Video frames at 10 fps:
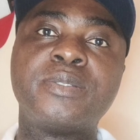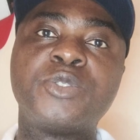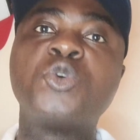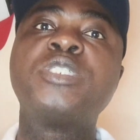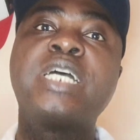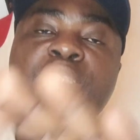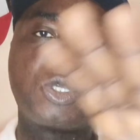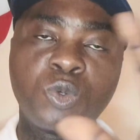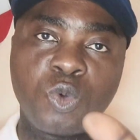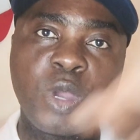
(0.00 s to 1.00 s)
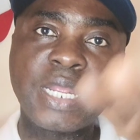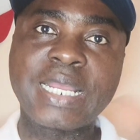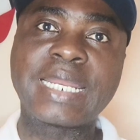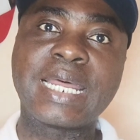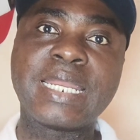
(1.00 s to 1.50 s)
So just go and
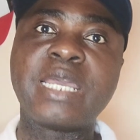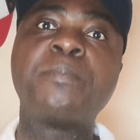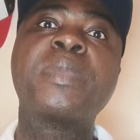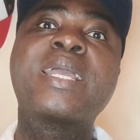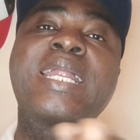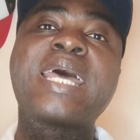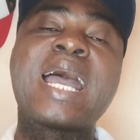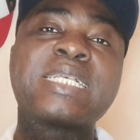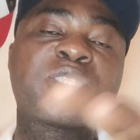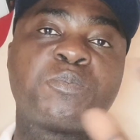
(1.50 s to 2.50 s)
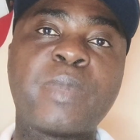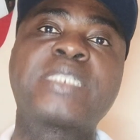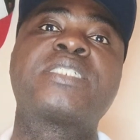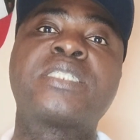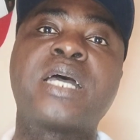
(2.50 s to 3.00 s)
gather them, gather as much